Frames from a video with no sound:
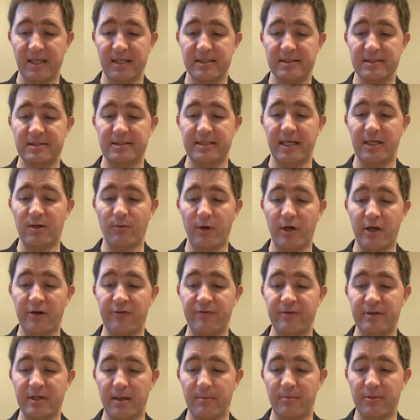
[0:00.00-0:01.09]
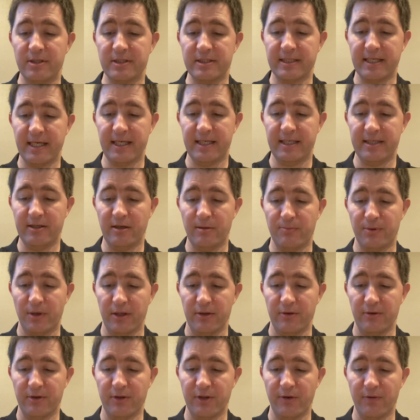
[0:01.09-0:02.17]
Send one of you from number to get your
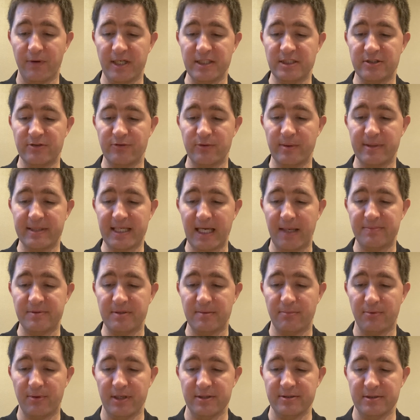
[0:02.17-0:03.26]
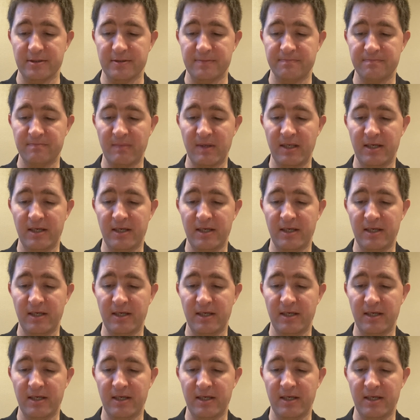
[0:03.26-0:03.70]
brother, and the rest of you will be kept in prison,